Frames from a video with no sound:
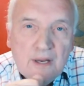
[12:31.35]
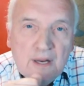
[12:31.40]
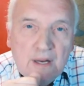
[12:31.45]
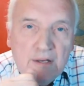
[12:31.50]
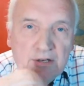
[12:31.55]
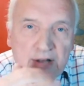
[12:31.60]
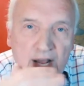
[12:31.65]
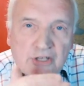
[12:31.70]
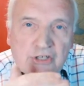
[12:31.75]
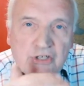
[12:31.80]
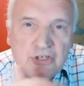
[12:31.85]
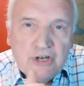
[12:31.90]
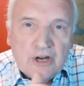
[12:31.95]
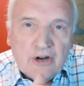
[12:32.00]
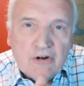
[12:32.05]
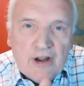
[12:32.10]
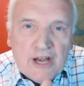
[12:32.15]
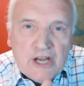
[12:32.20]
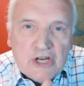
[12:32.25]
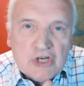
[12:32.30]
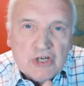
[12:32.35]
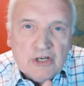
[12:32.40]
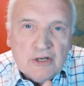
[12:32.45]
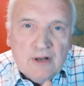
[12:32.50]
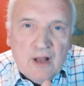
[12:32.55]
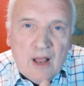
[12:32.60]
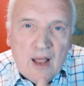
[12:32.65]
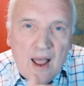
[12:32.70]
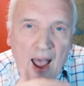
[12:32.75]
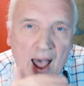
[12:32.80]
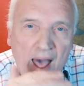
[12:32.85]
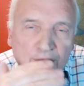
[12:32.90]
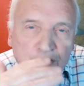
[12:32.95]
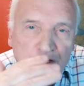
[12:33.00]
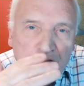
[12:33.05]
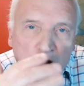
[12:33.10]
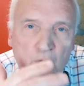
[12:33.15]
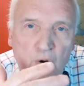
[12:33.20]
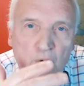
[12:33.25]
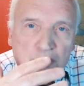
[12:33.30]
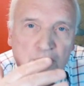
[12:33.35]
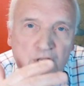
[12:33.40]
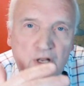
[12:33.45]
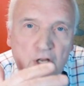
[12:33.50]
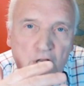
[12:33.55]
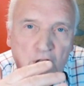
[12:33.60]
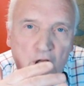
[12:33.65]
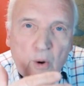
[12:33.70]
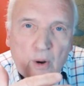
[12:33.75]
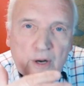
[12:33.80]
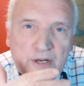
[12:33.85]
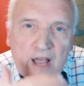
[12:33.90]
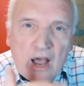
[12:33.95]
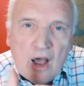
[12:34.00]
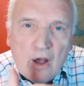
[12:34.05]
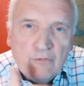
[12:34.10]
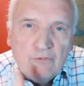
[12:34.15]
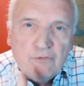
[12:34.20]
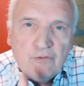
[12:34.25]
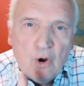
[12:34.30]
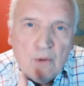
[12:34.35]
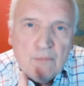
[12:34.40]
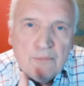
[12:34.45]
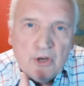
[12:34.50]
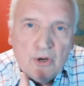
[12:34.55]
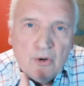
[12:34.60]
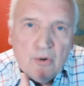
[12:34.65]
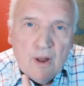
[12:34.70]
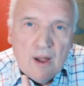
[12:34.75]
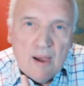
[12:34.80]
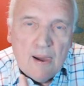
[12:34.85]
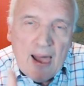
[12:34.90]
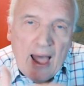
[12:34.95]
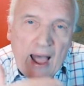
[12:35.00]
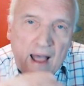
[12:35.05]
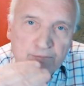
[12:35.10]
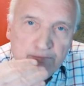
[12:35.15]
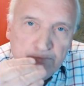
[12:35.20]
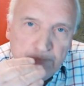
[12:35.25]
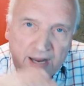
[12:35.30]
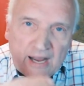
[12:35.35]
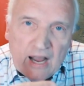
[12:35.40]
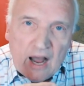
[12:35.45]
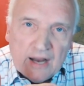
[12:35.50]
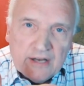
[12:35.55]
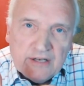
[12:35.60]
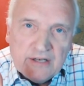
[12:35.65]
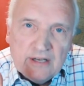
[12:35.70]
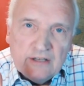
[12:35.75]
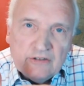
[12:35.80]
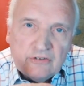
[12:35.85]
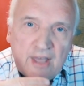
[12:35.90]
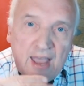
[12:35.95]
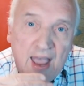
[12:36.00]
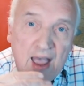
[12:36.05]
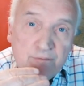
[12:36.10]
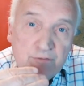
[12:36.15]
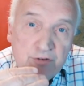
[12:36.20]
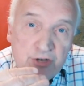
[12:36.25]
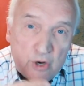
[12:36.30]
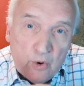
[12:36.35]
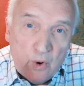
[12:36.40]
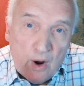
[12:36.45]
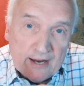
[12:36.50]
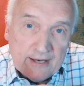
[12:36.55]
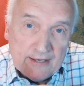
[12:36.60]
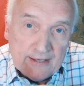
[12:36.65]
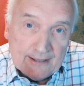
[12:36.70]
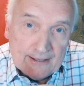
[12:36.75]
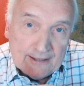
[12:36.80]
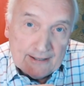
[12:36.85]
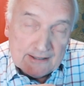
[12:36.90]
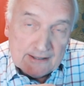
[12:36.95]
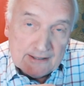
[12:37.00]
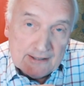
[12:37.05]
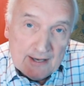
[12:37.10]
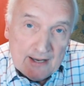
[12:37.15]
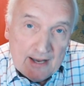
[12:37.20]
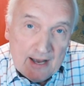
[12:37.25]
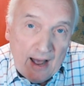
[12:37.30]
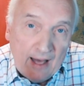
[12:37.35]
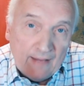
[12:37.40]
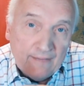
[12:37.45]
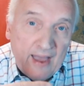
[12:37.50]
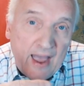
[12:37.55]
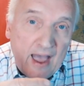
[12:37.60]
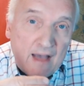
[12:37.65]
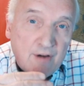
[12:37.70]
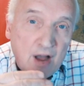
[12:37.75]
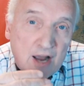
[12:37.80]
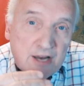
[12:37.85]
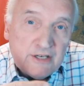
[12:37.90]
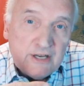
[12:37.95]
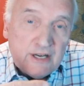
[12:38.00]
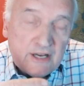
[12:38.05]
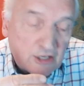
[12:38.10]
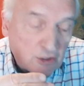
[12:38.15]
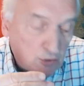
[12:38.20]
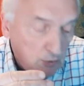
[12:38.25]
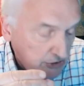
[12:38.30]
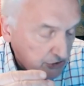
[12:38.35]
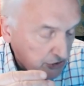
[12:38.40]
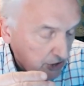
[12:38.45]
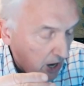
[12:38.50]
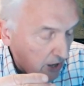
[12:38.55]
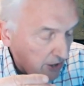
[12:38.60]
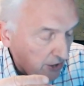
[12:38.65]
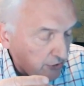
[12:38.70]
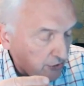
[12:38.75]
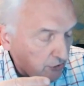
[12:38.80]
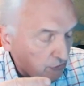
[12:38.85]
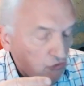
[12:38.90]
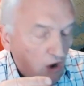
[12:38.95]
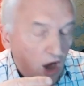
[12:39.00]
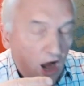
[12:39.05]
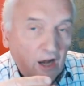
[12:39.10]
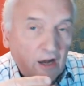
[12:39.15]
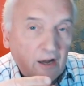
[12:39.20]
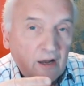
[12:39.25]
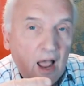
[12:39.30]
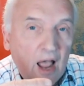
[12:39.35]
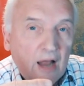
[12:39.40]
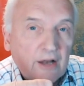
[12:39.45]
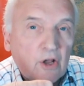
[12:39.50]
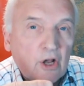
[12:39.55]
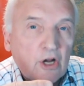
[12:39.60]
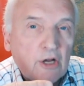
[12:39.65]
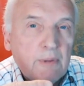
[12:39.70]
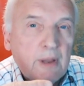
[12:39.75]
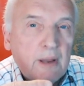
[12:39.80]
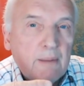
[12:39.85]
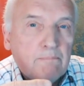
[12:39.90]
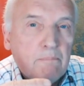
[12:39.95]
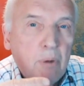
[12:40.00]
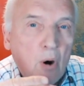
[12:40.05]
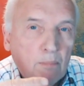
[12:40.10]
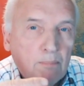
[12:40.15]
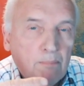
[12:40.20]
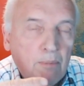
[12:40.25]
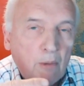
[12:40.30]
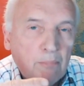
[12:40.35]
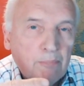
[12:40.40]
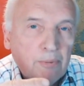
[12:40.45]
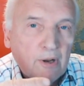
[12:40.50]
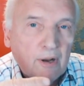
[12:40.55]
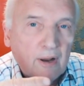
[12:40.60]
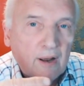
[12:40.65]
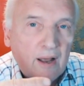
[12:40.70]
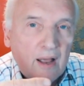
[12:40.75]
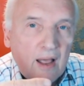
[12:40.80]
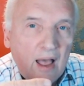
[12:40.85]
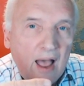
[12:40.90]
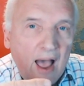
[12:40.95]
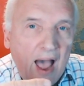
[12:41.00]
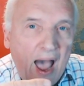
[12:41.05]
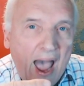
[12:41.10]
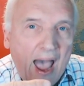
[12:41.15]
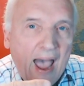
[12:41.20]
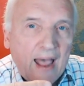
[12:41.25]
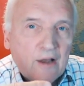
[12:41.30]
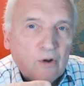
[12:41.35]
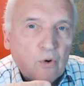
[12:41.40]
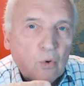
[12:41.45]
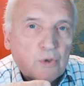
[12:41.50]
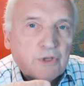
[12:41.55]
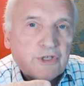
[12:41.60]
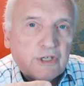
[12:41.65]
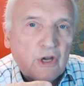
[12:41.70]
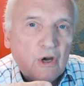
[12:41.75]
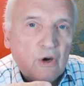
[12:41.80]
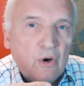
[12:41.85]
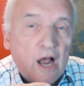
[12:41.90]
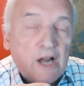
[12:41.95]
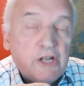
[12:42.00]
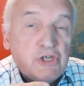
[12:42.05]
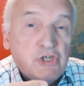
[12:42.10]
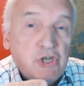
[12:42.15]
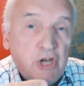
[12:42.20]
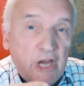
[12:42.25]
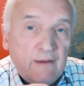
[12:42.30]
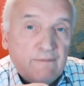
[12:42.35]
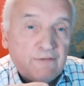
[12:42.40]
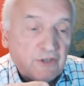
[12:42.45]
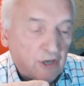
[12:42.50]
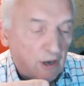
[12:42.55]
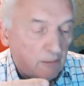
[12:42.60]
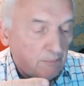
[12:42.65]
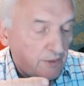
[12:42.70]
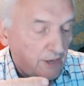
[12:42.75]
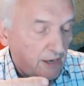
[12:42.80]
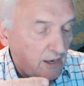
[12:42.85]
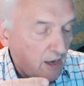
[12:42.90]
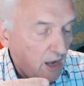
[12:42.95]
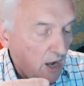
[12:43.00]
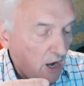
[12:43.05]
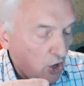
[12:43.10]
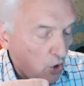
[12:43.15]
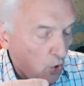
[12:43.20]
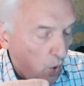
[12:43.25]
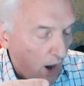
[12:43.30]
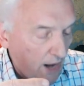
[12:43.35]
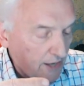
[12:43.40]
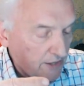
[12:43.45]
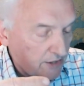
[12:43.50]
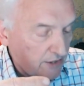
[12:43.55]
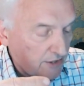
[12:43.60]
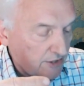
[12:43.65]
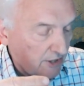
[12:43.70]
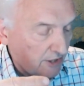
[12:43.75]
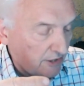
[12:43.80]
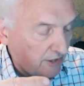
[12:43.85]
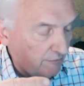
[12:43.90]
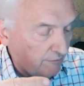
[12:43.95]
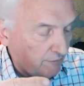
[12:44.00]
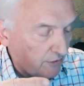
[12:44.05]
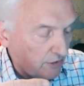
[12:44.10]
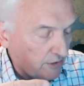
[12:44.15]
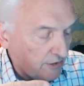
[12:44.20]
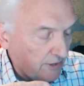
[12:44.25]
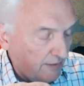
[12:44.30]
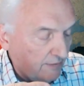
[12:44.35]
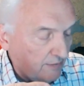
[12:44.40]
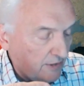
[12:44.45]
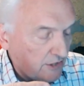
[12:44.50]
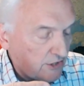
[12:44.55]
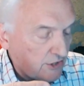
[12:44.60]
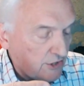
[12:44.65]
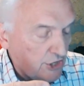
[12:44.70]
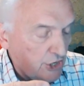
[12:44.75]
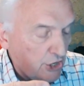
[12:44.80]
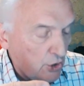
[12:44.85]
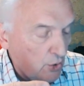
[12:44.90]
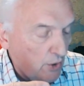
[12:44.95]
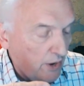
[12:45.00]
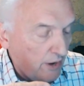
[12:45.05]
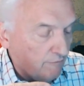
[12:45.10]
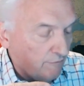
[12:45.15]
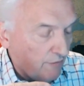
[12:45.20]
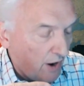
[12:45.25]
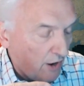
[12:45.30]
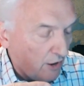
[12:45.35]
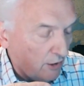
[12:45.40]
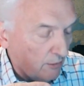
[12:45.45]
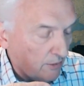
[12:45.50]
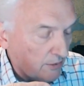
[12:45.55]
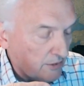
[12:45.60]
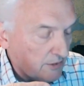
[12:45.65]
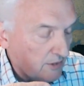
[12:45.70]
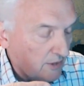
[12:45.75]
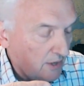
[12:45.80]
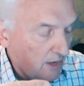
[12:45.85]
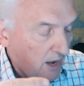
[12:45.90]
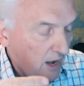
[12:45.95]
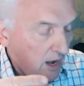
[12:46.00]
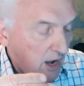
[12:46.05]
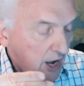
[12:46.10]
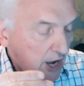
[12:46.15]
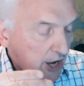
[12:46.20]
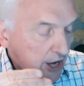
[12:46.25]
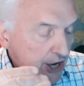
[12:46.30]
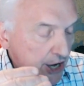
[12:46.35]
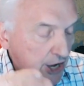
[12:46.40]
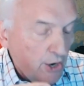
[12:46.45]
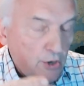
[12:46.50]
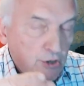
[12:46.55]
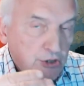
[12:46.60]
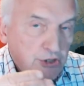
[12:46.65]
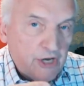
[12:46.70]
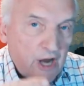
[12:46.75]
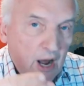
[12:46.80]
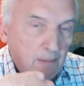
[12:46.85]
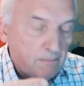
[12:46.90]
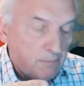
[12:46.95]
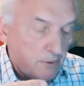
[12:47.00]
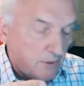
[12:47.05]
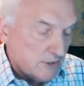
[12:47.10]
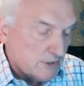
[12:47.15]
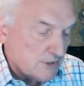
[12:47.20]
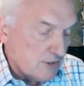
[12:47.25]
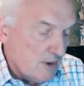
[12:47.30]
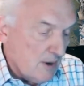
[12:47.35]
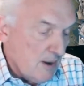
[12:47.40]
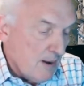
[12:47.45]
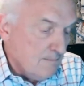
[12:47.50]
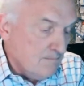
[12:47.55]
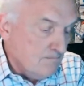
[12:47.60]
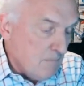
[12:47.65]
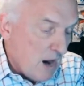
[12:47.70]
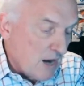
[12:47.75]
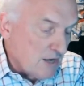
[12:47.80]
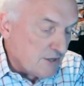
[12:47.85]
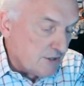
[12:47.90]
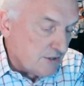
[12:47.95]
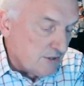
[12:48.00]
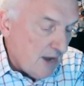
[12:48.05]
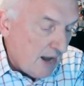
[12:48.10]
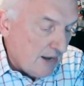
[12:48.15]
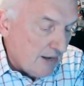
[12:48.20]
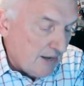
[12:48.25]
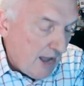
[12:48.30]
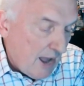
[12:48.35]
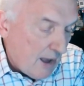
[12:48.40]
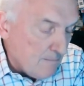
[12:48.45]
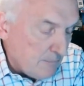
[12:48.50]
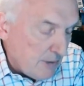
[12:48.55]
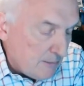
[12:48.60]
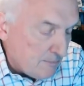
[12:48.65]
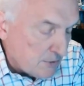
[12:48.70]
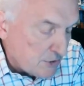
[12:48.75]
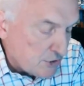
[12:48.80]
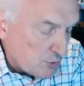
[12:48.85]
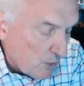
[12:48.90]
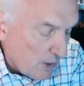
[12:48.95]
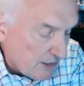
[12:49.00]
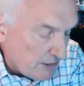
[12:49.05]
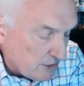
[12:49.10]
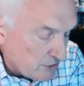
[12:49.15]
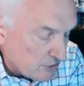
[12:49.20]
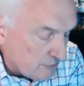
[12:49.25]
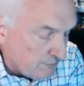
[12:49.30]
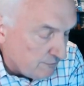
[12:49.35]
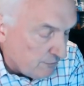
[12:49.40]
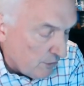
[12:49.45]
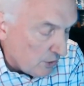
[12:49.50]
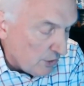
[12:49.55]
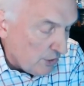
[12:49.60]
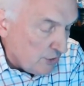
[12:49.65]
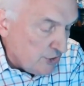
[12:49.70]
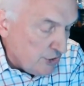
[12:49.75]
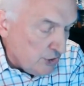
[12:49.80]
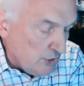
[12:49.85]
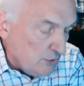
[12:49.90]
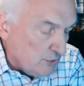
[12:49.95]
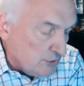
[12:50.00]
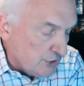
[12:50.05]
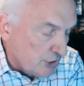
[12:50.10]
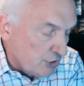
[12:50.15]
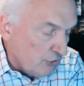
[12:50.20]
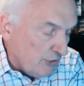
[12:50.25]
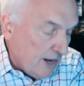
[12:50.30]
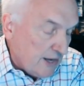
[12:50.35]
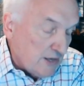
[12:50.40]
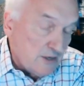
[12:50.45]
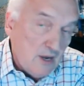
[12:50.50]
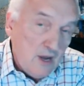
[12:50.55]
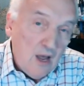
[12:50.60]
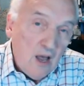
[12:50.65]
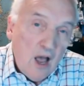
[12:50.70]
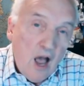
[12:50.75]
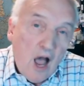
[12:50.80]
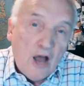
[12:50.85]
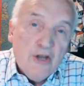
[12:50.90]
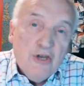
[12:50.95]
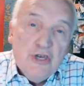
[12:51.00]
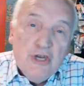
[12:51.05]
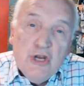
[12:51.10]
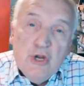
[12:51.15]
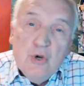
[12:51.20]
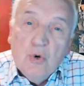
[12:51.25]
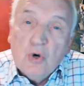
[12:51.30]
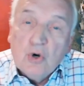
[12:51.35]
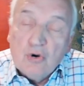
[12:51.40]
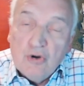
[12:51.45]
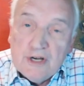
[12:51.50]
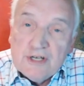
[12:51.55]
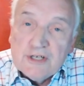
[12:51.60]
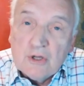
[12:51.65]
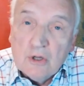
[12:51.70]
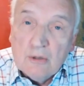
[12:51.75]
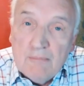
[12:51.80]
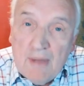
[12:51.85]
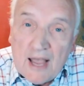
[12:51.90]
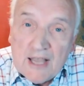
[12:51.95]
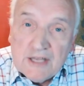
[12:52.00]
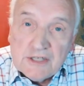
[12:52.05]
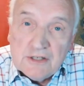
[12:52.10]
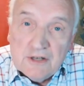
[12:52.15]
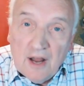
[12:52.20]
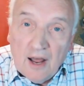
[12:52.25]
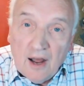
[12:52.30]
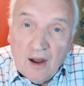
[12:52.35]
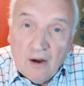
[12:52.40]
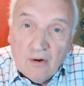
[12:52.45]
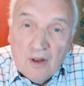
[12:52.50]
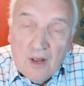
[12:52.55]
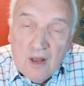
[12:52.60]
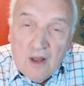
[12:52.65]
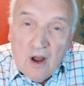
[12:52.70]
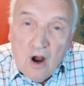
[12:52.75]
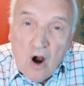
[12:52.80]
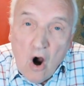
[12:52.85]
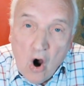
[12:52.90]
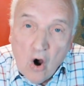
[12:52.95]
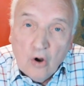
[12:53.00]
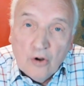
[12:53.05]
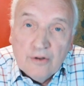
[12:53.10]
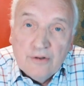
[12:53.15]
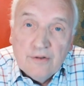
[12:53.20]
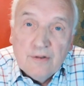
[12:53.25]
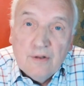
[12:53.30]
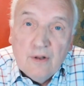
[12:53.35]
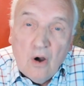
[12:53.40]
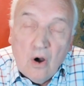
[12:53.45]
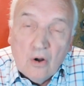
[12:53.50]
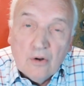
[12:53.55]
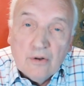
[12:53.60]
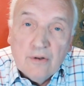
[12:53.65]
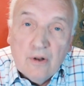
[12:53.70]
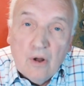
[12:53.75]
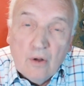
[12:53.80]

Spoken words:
The next generation and those lower down from you have big ideas, they have new ideas, and they have ideas which are going to run and going to be popular and also achieve something quite significant in this new environment. Huge numbers must and can be persuaded to follow you to create a new critical mass now on